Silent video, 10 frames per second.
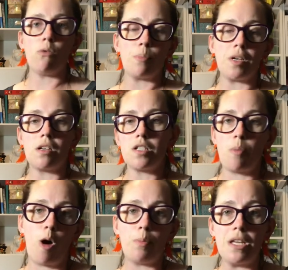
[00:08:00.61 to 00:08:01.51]
rip it into
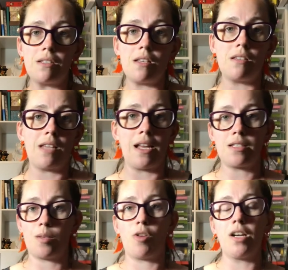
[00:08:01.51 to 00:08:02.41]
small pieces, take it
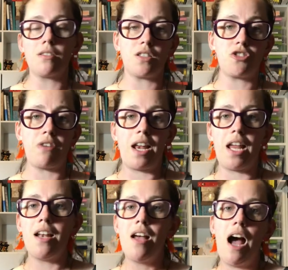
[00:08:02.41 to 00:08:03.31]
somewhere else to shred
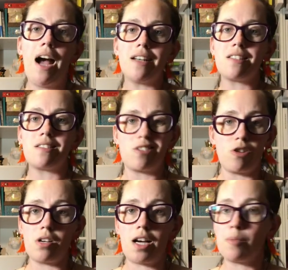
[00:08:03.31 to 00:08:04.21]
it.
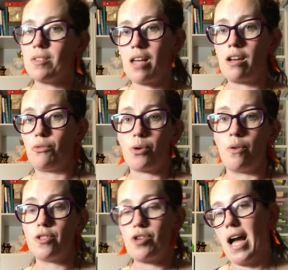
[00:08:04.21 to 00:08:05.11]
Certain documents I don't throw
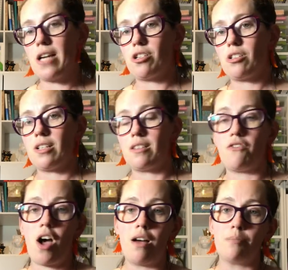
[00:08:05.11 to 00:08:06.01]
in the trash because they've
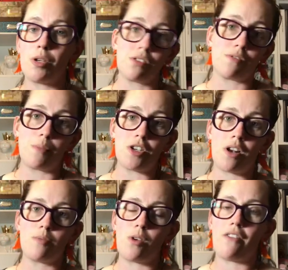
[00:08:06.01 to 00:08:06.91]
got personal
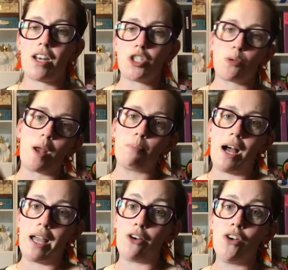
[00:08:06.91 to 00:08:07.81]
information on them. So I've got a shred
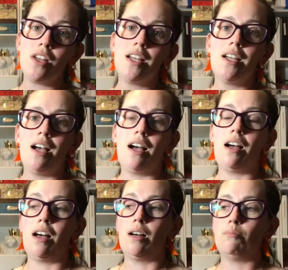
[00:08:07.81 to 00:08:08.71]
pile.
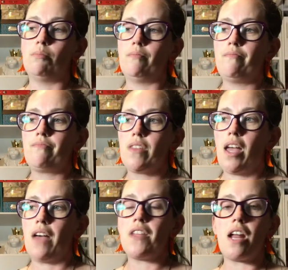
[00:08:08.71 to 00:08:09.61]
And
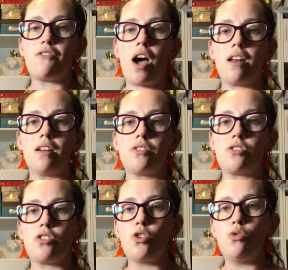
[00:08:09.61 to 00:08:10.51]
then I've got a
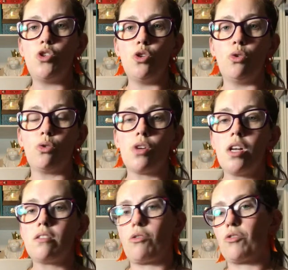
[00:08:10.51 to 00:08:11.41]
to-do.
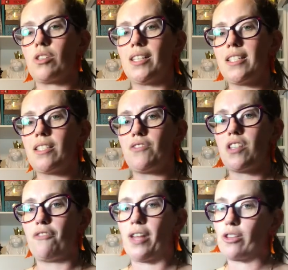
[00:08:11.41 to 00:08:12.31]
So there's a list of
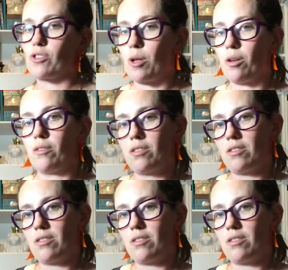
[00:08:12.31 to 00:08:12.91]
stuff, like there's a